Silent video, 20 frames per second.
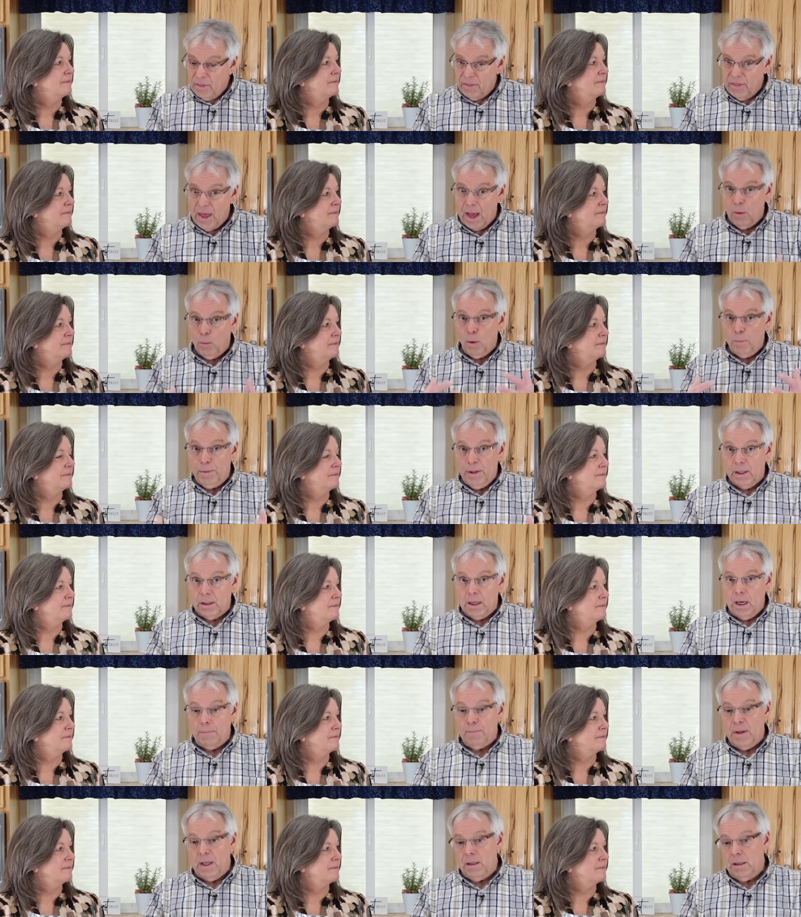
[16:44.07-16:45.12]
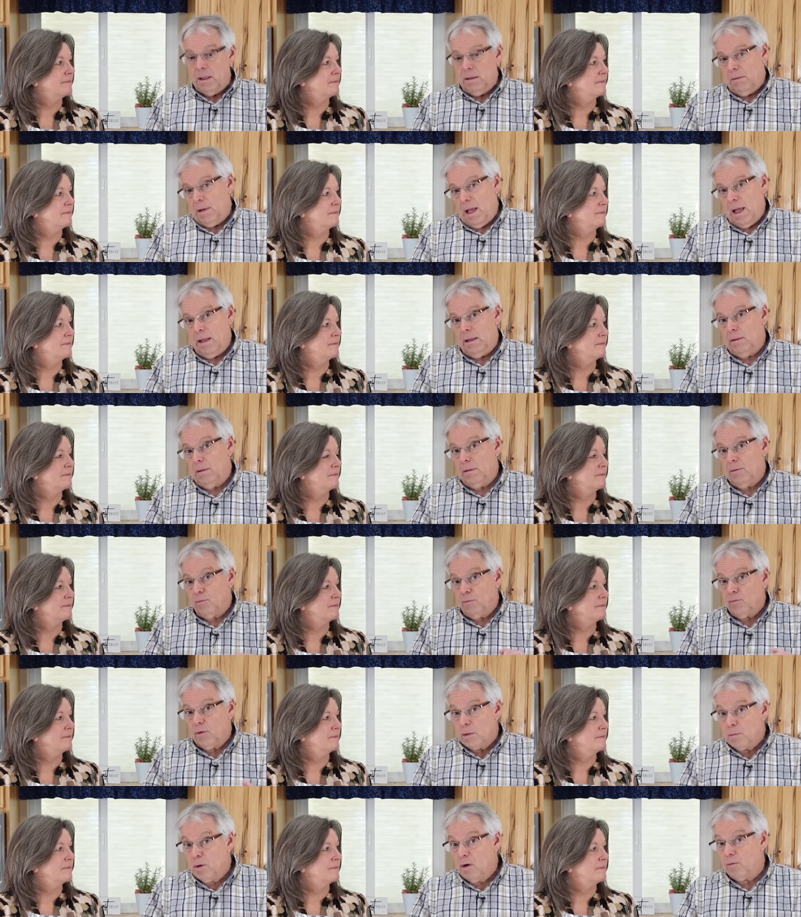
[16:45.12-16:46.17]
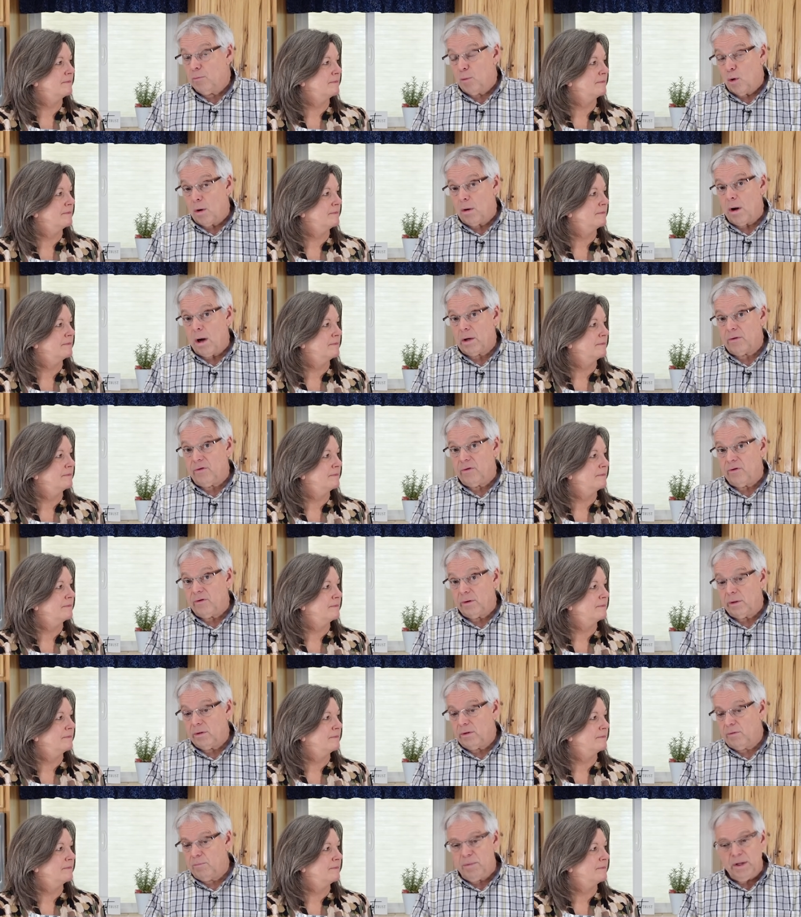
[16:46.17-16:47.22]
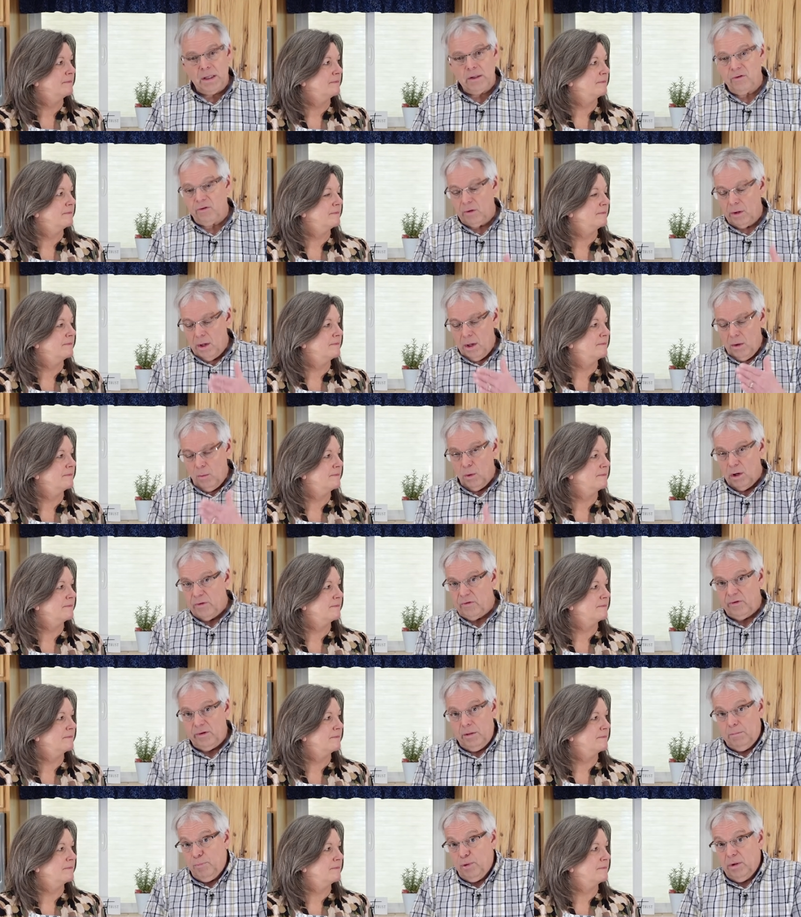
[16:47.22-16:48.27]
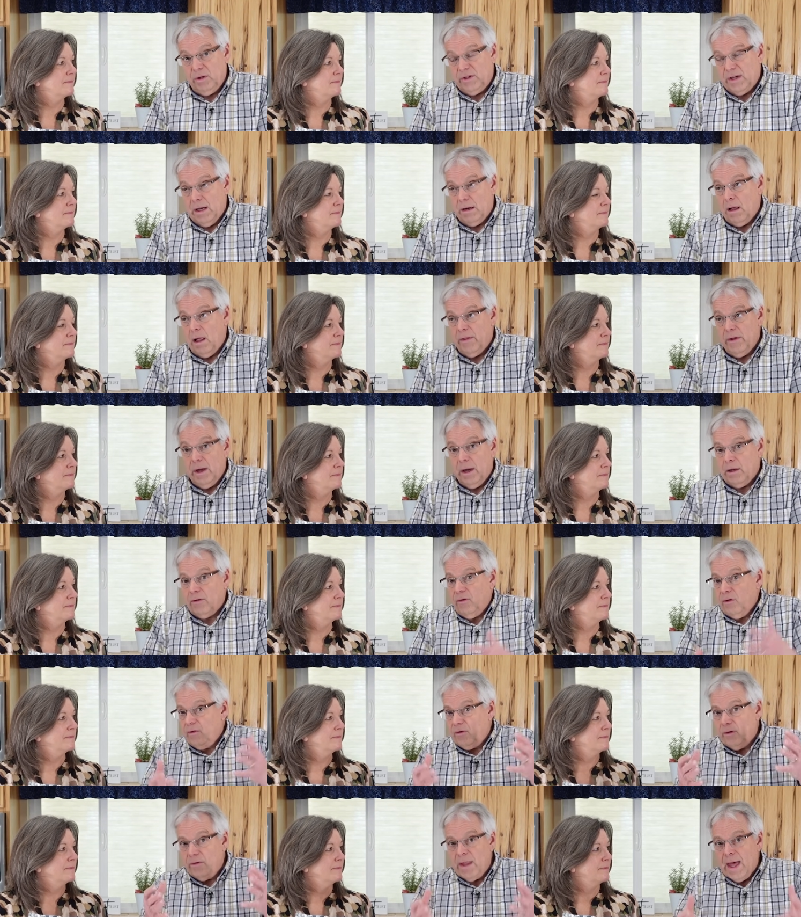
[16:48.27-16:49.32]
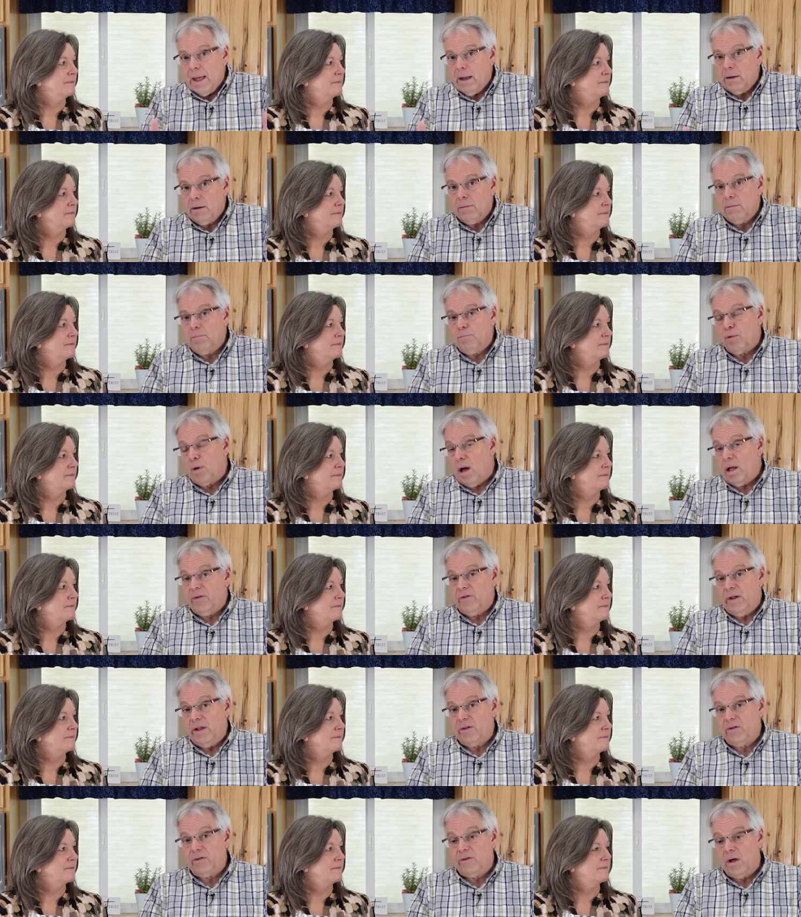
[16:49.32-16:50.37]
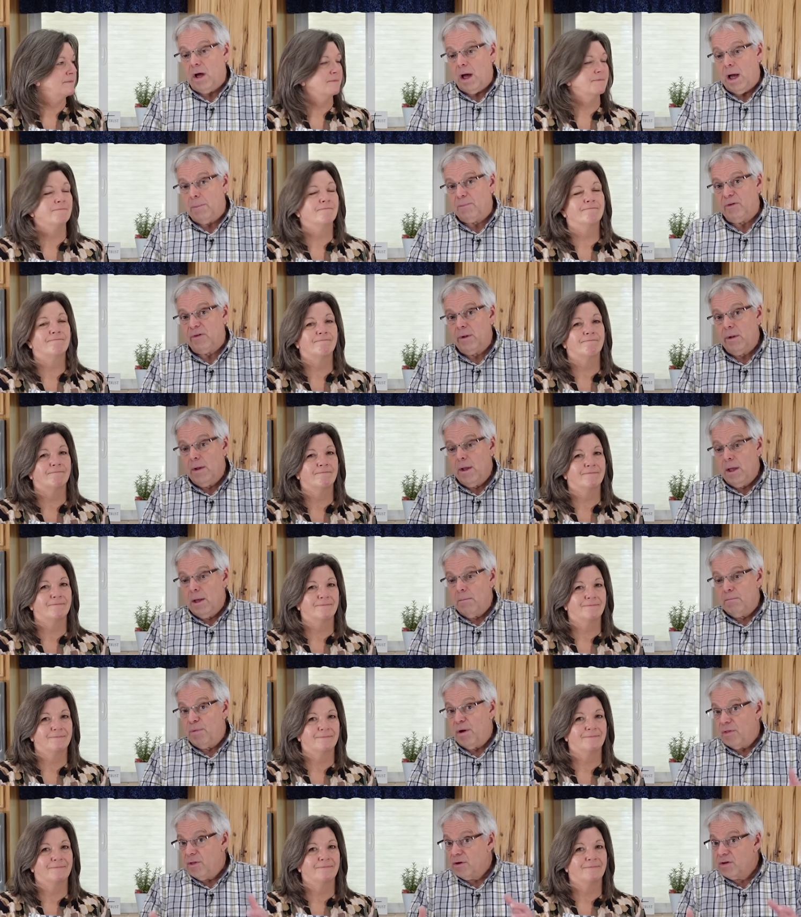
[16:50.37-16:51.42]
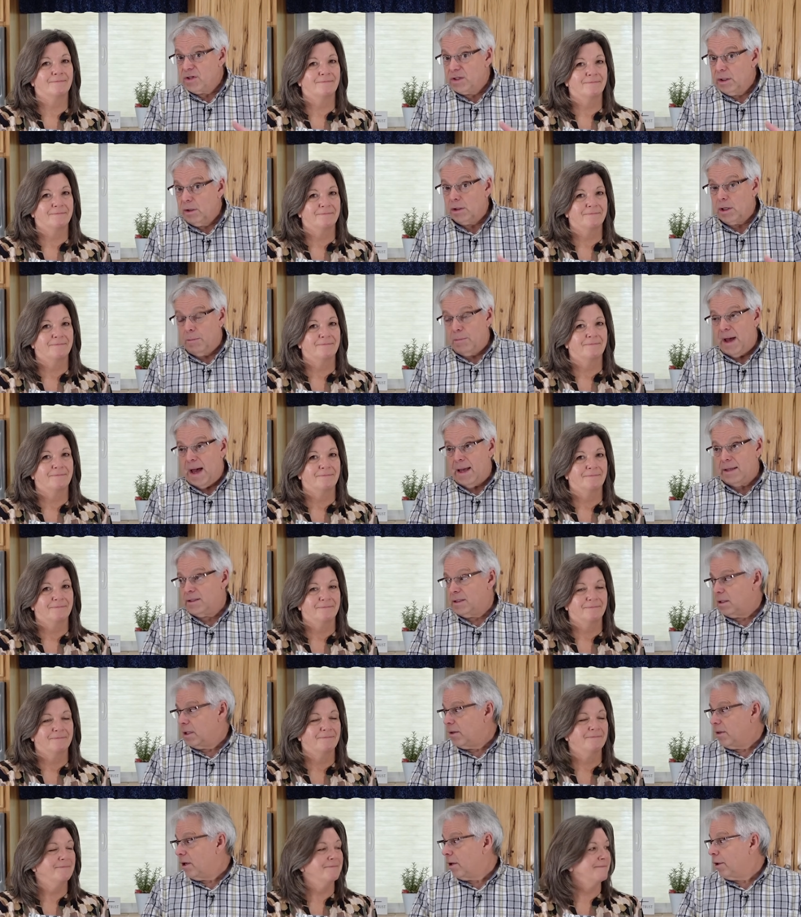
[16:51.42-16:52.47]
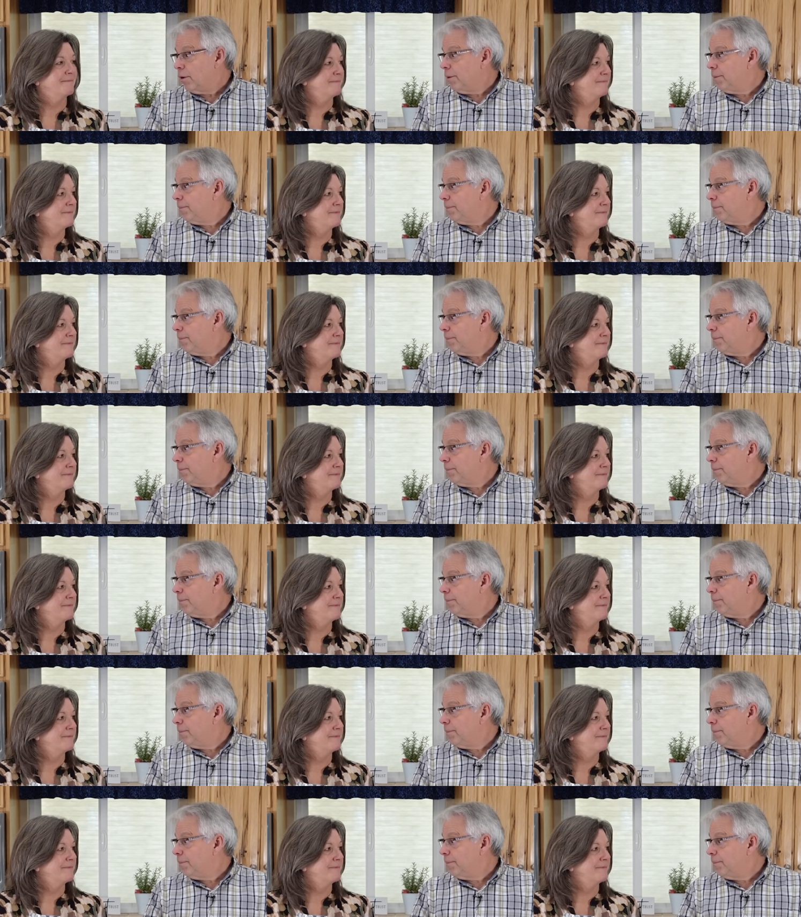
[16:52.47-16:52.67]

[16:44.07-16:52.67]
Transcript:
Speaker 1: that will pick up and, and remove more oxygen because once it pulls out all the oxygen, that process stops, but there's still capacity there.